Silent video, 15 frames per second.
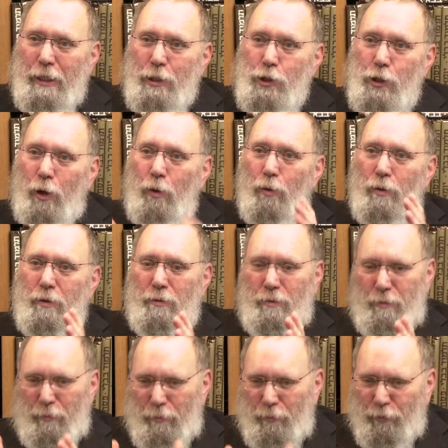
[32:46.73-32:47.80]
So,
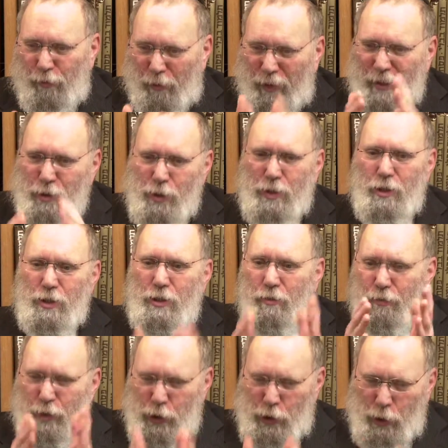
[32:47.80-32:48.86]
for instance,
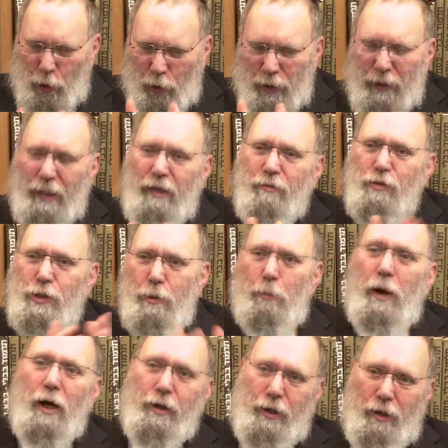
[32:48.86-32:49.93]
if a soul leaves a
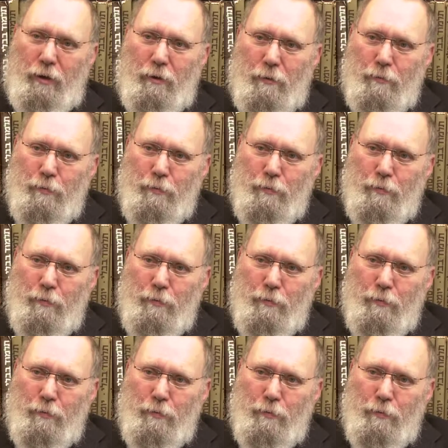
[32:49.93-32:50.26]
body,